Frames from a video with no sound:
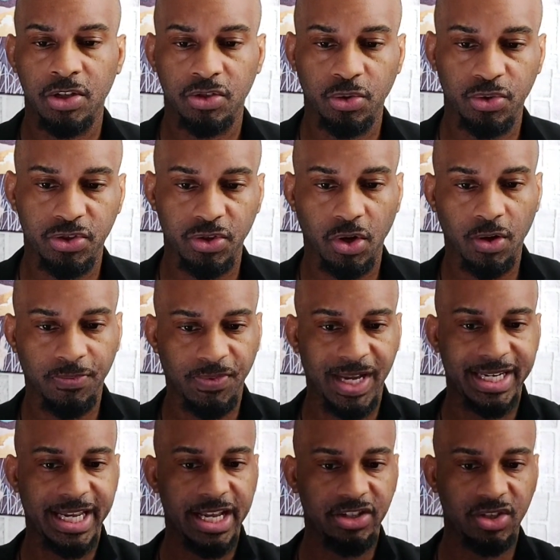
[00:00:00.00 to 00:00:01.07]
to serve
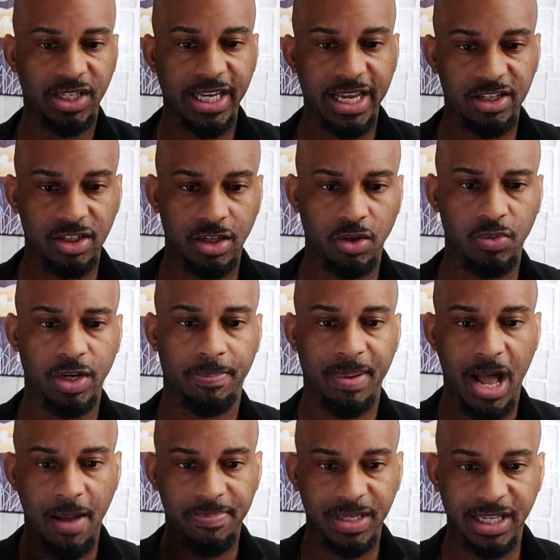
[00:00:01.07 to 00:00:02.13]
financially excluded
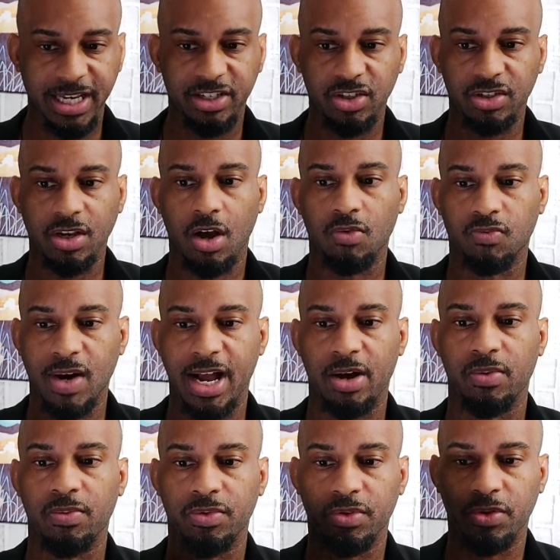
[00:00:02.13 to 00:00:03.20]
populations
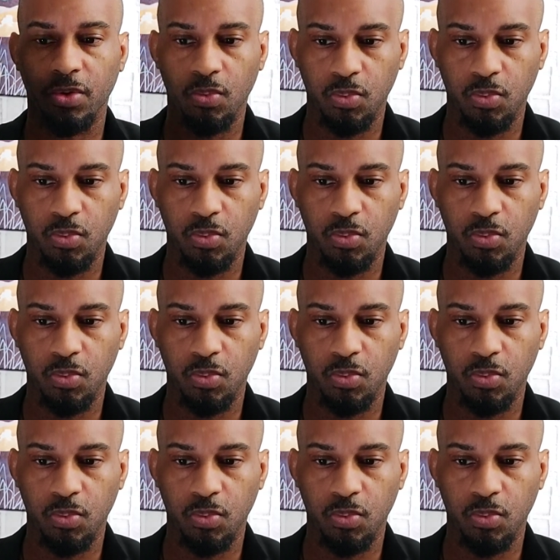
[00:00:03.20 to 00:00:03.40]
around the